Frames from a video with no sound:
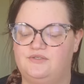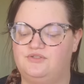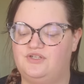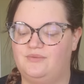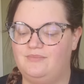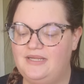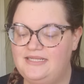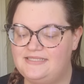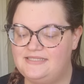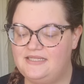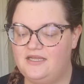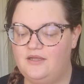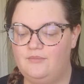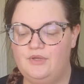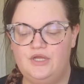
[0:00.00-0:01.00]
So she meets
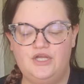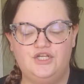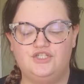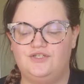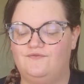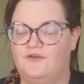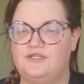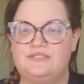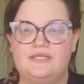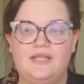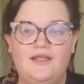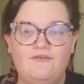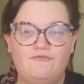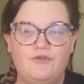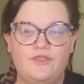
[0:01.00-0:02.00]
them. She falls in
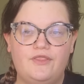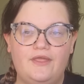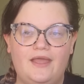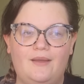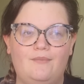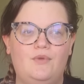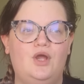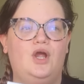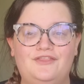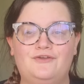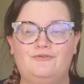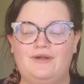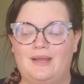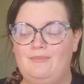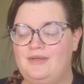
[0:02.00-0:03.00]
love with them. The
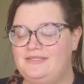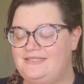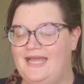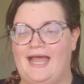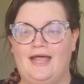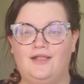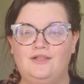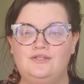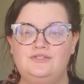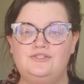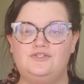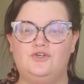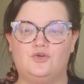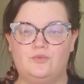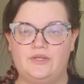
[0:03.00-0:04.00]
grandma tells
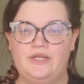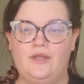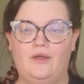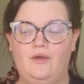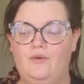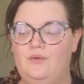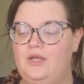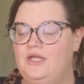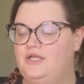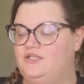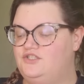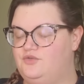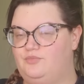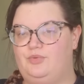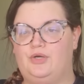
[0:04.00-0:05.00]
Noriko
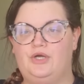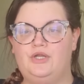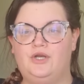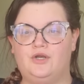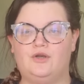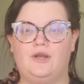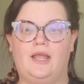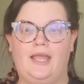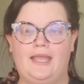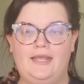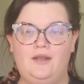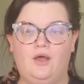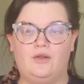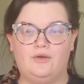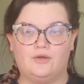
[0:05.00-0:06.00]
to put her
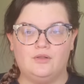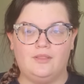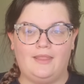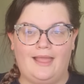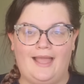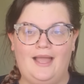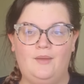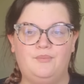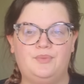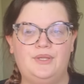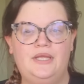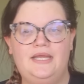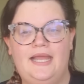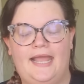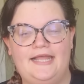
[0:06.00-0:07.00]
head on her lap
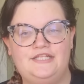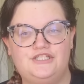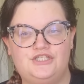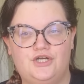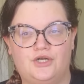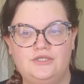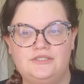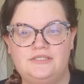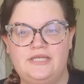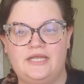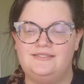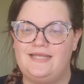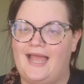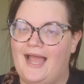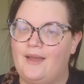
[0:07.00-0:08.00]
and starts like,
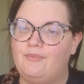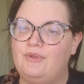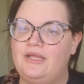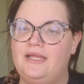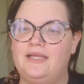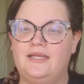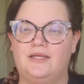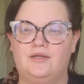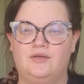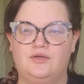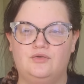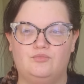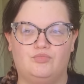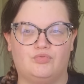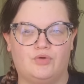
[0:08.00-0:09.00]
tapping
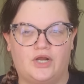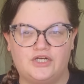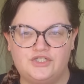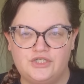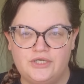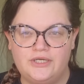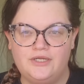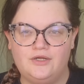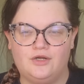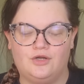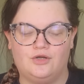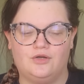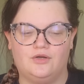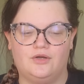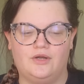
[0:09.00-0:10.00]
and brushing
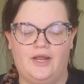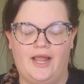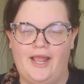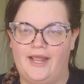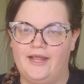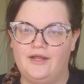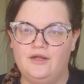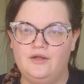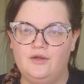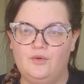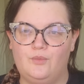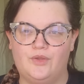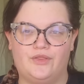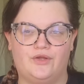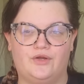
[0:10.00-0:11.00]
her hair
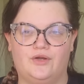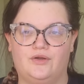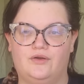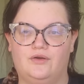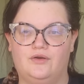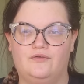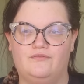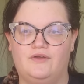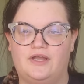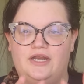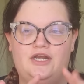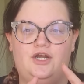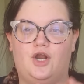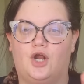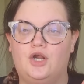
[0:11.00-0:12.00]
with her
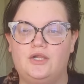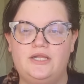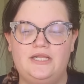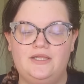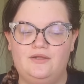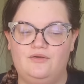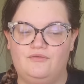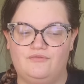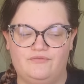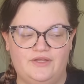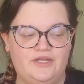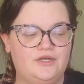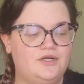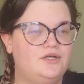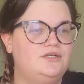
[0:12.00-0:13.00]
fucking gnarly little
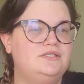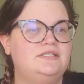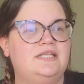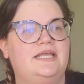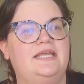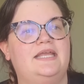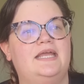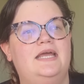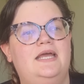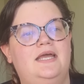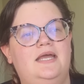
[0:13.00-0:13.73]
fingers like